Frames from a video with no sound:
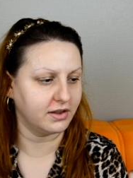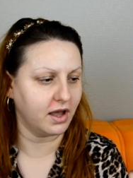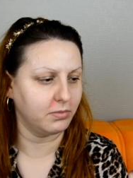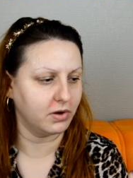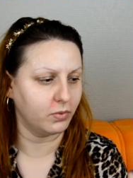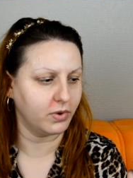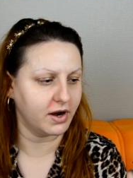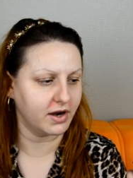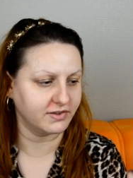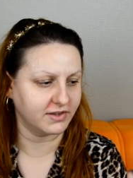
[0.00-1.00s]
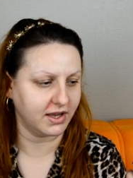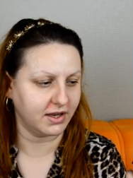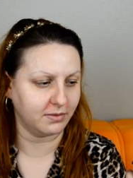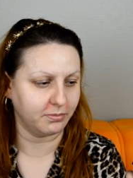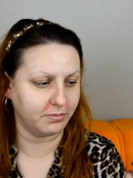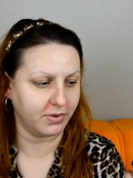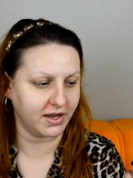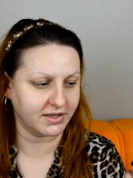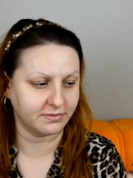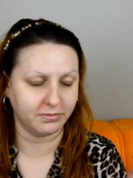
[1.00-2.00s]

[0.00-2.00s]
Double Wear Stay in Place